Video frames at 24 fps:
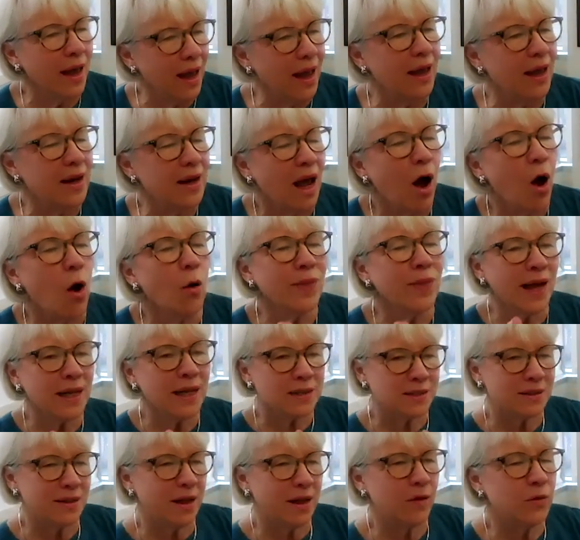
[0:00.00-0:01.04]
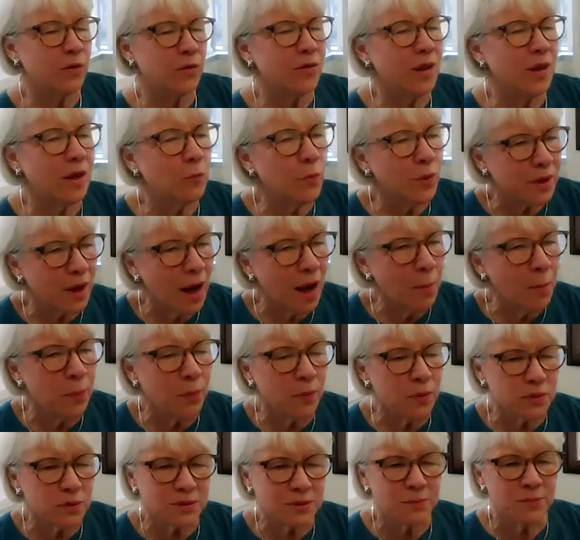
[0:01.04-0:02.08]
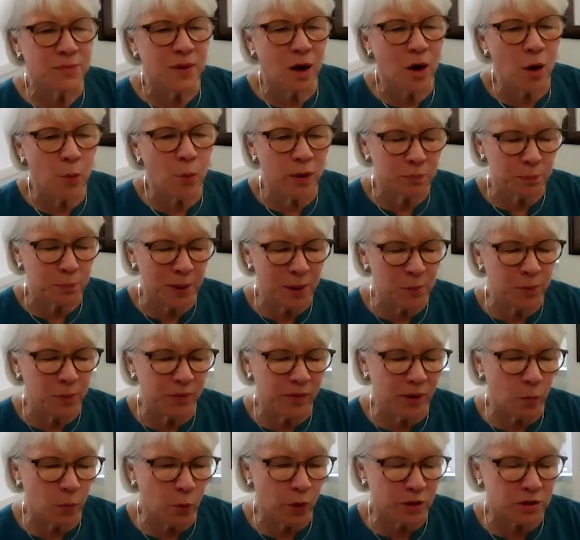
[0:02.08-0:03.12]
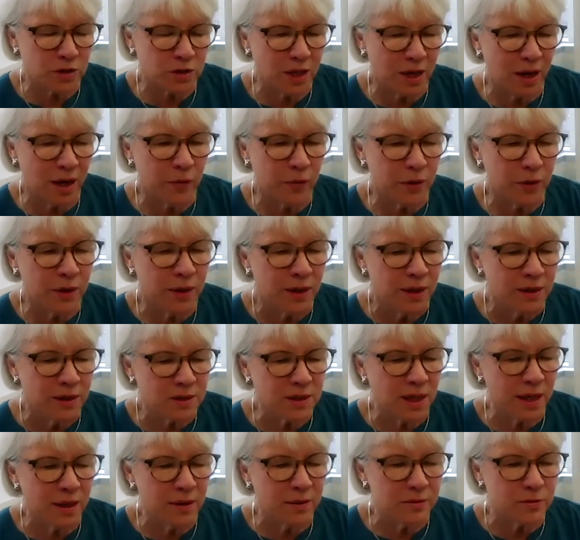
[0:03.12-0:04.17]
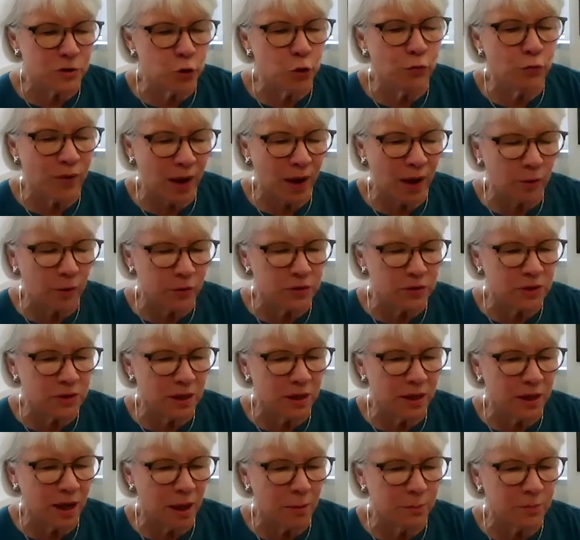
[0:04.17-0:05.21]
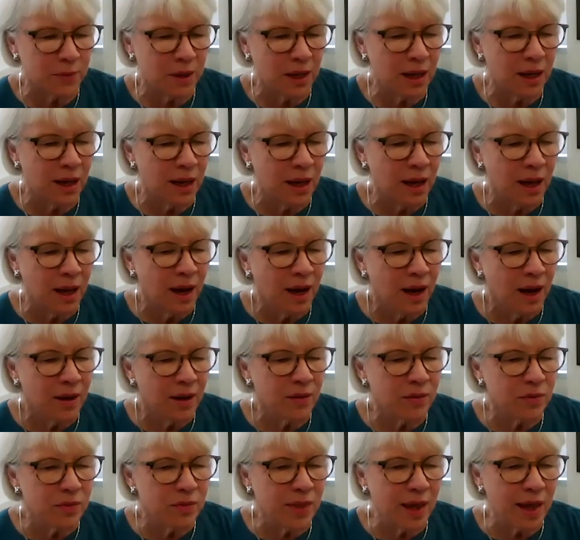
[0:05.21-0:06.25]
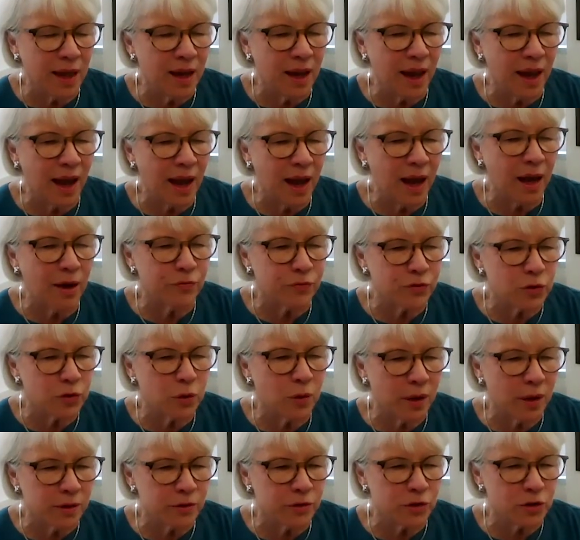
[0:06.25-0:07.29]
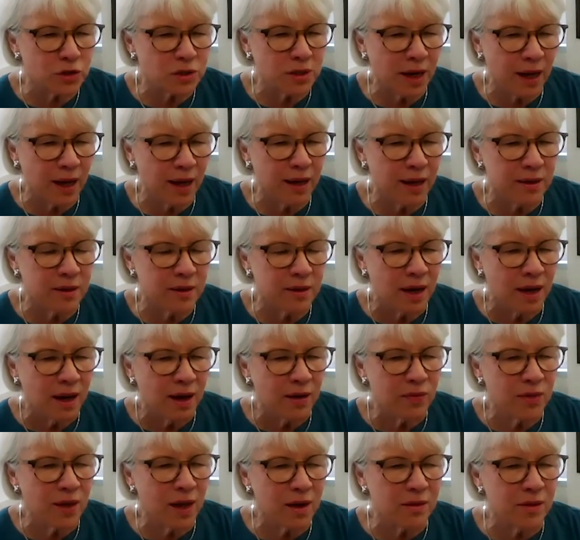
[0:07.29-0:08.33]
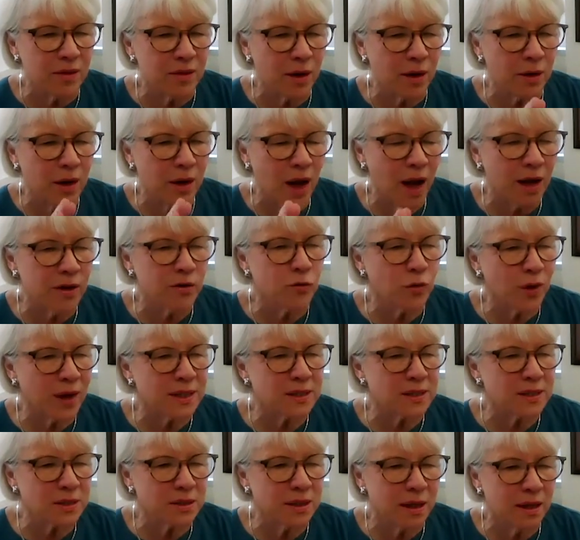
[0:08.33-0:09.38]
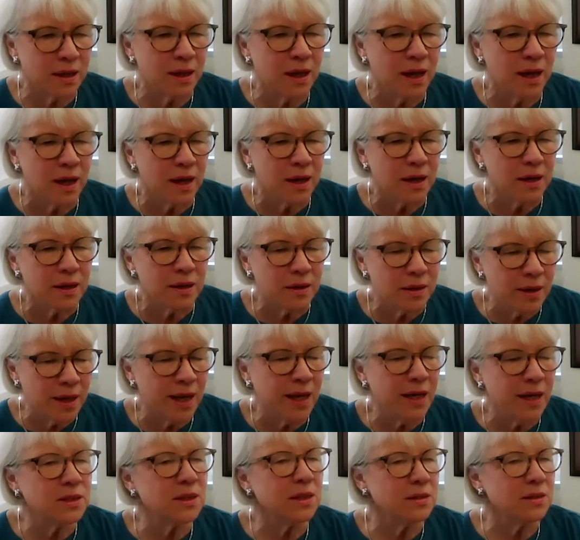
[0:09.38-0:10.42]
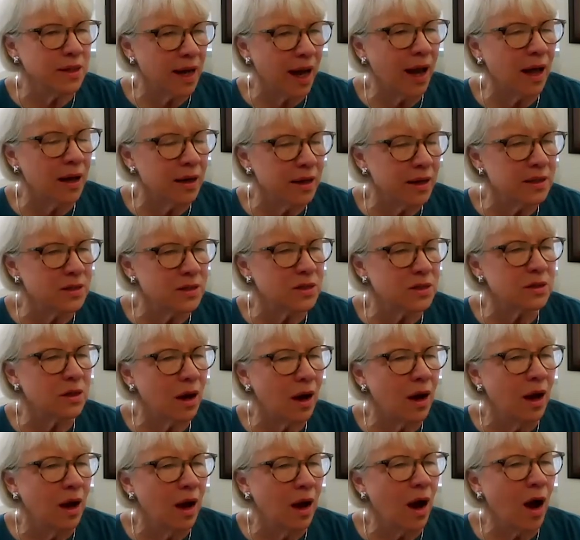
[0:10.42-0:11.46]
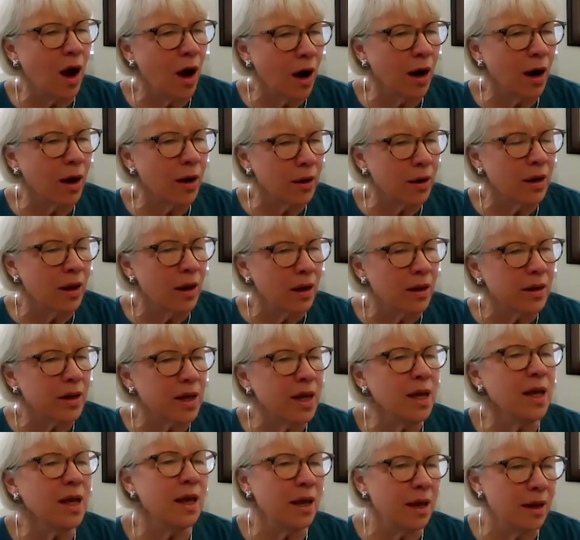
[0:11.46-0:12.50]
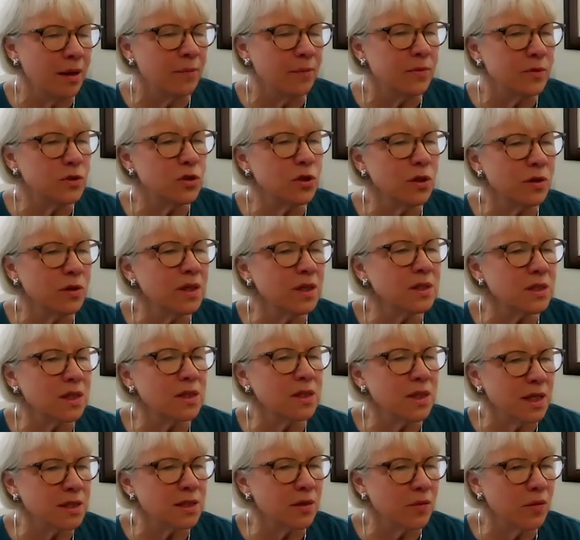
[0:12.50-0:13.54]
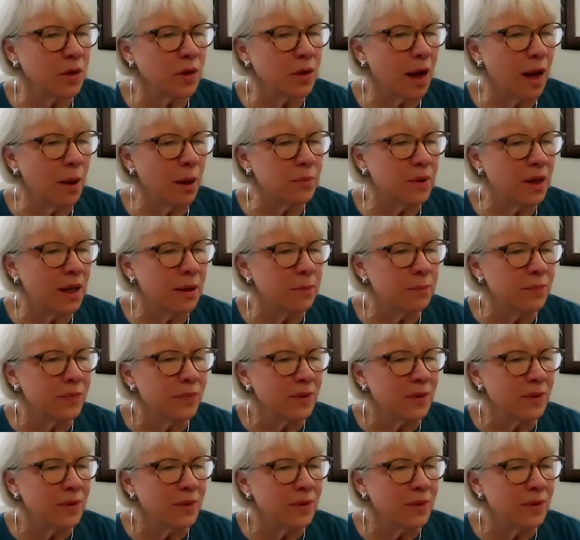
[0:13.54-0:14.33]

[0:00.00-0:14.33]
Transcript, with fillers: And oh, that's the other thing with couples or with people that work together, say two founders in a company, they have to understand that their contrasting needs and talents are key to the success of the company.